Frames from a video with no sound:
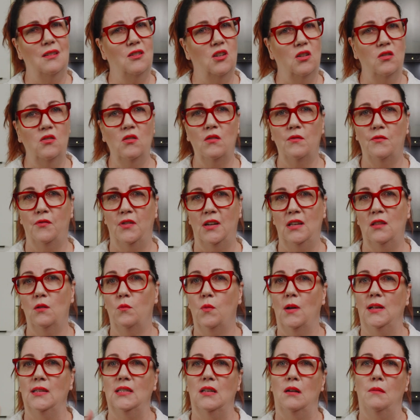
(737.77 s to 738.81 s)
Do not feed the
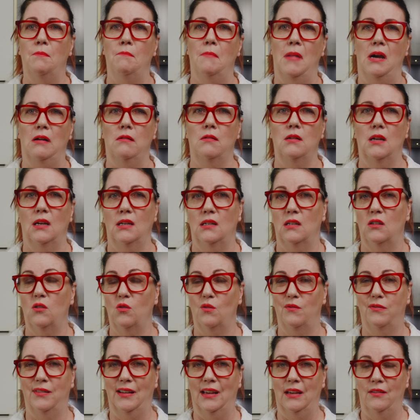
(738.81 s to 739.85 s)
ones that are marinated or
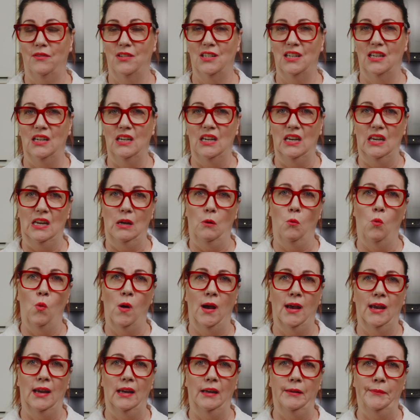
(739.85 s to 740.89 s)
flavoured in any
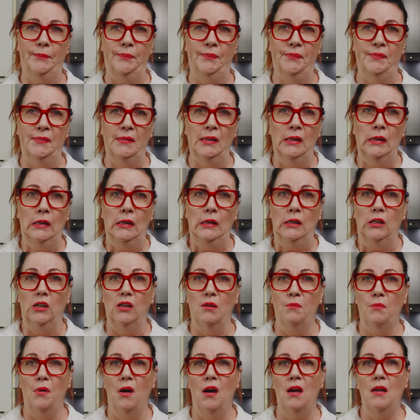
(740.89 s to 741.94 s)
way. You
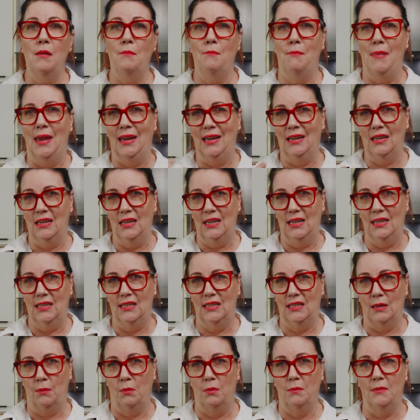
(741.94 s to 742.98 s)
can buy manganese
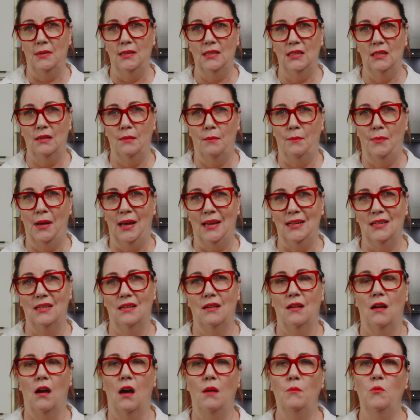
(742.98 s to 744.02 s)
supplements,
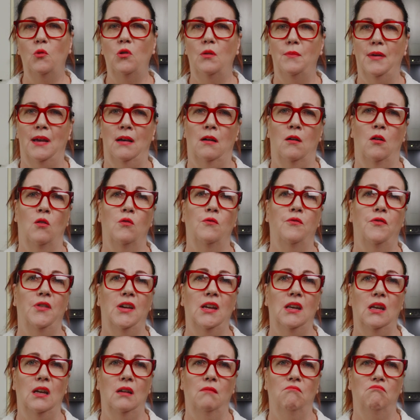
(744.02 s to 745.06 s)
but I'm all about whole
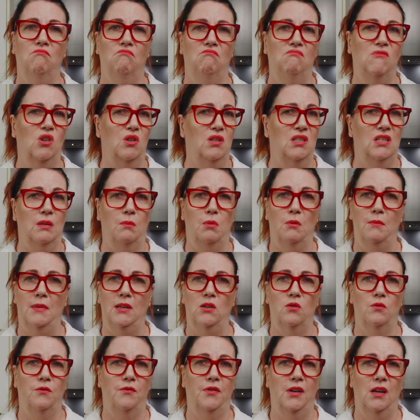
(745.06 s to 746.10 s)
feeding, not
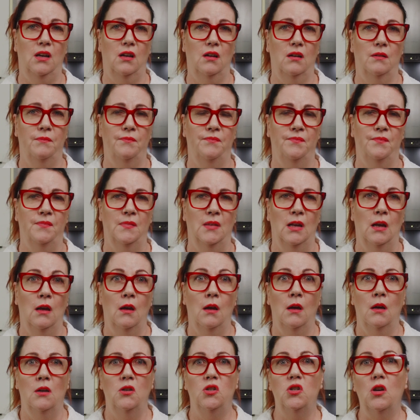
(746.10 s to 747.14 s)
supplemental feeding.
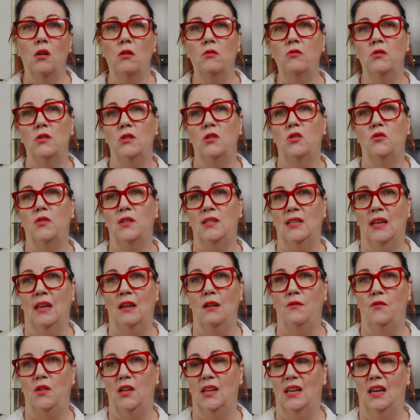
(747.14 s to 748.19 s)
Don't stress out
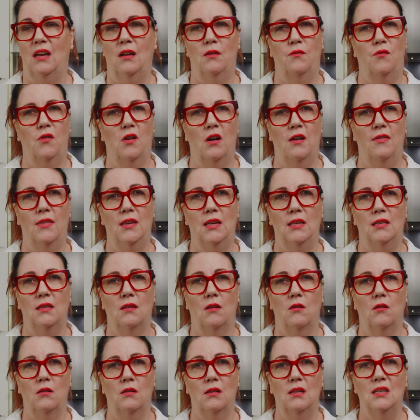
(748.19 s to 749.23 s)
if you can't find these
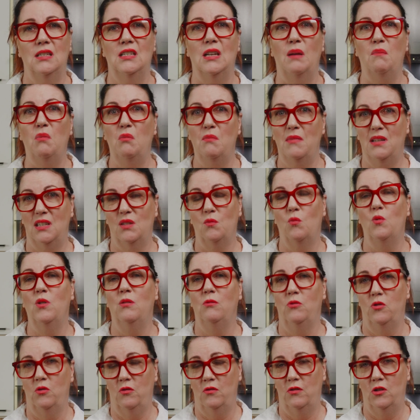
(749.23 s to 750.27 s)
though. Supplements
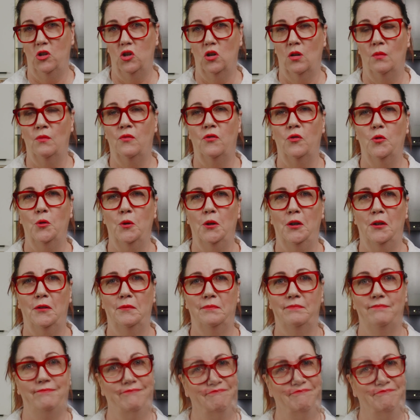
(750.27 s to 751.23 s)
will do the job for you.